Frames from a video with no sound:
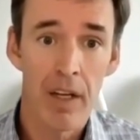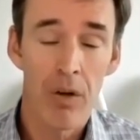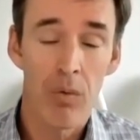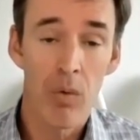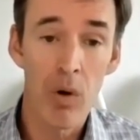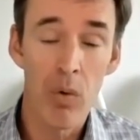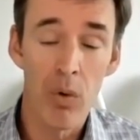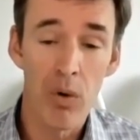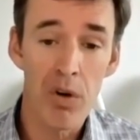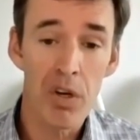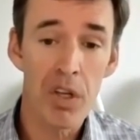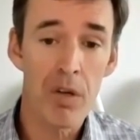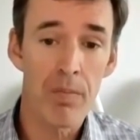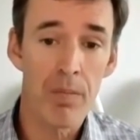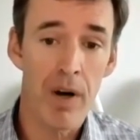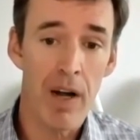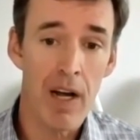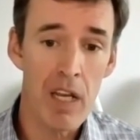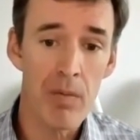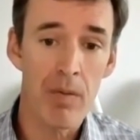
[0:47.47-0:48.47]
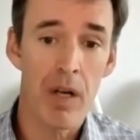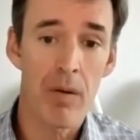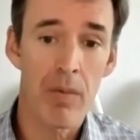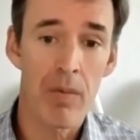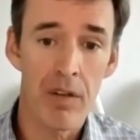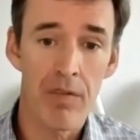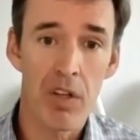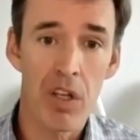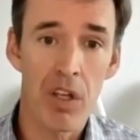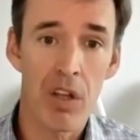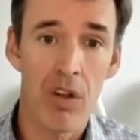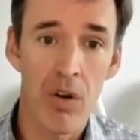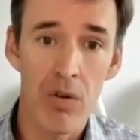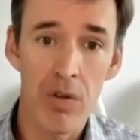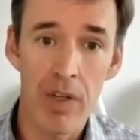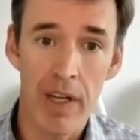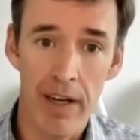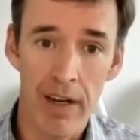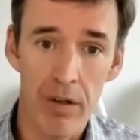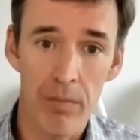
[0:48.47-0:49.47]
we were surprised by a bit of a
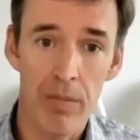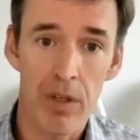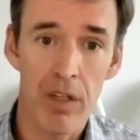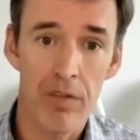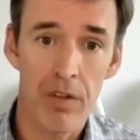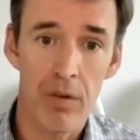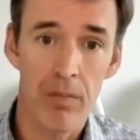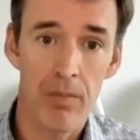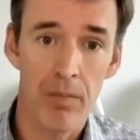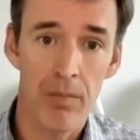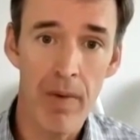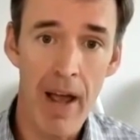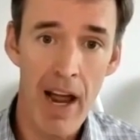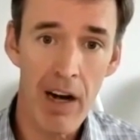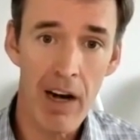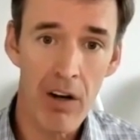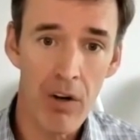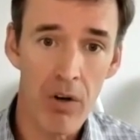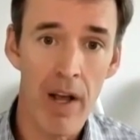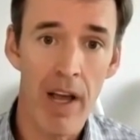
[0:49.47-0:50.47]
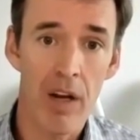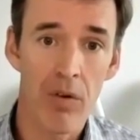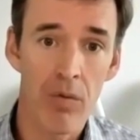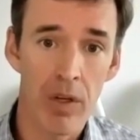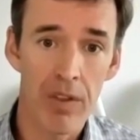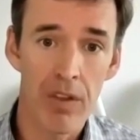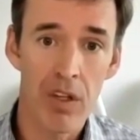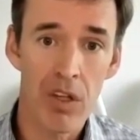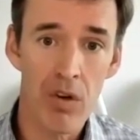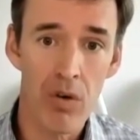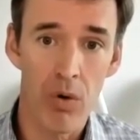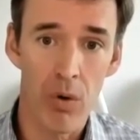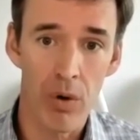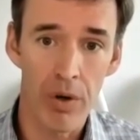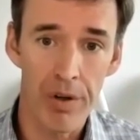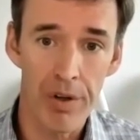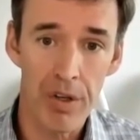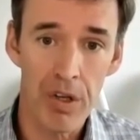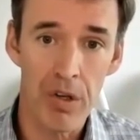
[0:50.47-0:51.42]
slowdown, a bit of a macro headwind this quarter.